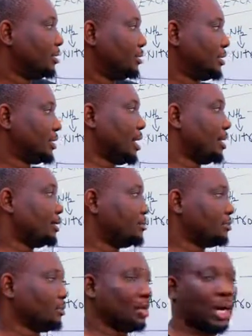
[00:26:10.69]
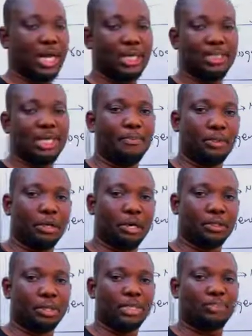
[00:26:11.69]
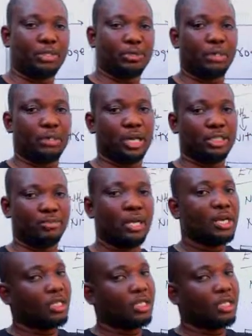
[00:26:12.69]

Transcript: These are organisms that belong to this particular organism.